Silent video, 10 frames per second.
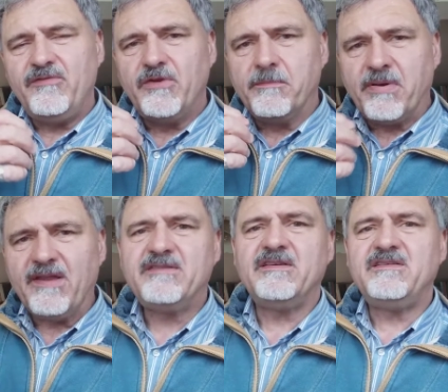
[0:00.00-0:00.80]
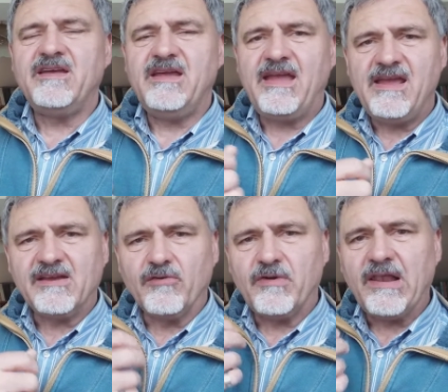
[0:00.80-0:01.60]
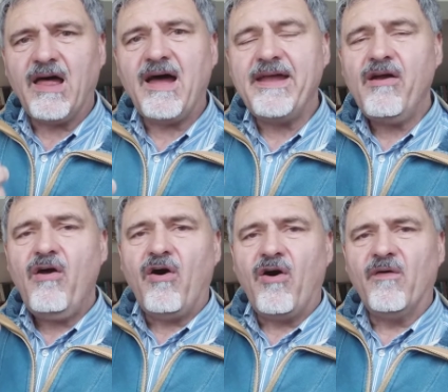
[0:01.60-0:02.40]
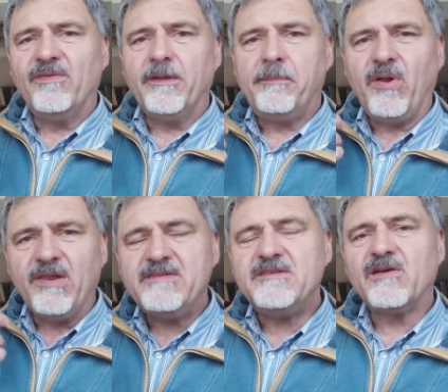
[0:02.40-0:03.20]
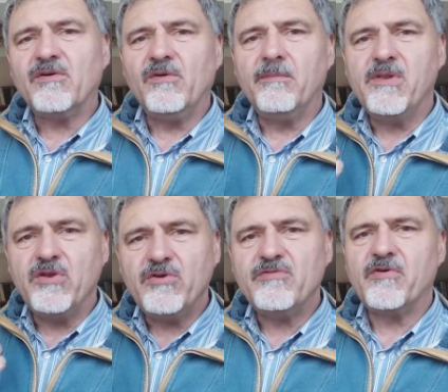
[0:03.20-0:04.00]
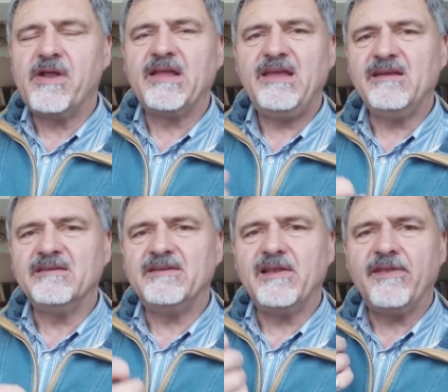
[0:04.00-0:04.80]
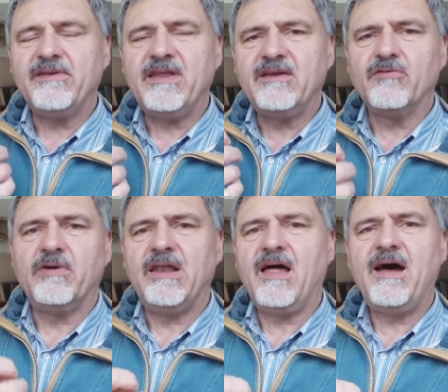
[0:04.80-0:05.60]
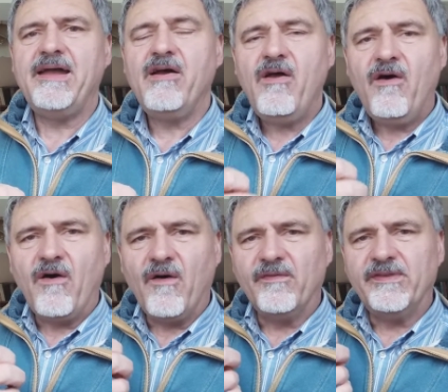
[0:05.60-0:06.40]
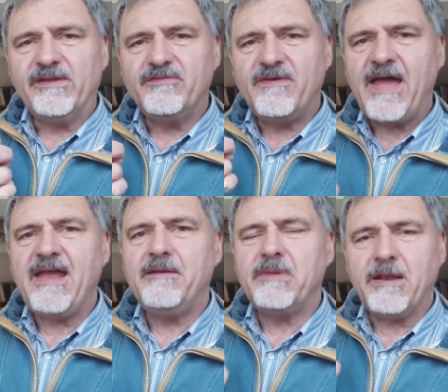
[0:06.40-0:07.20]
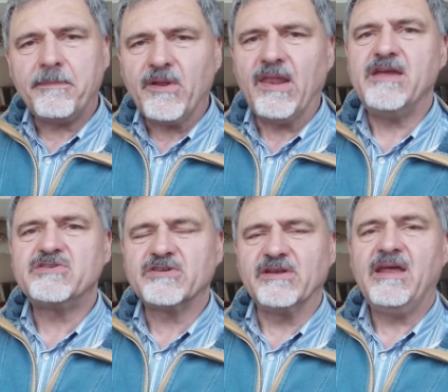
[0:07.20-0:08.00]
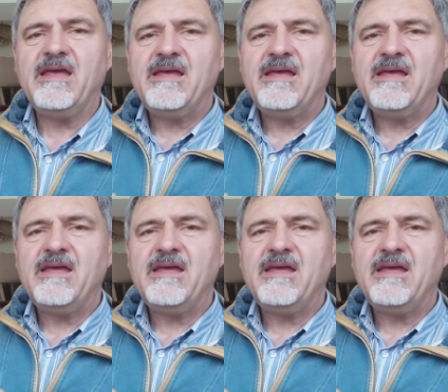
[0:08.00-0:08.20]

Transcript: duplicity. He can rely on the political maneuvering. He can rely on the vain manipulation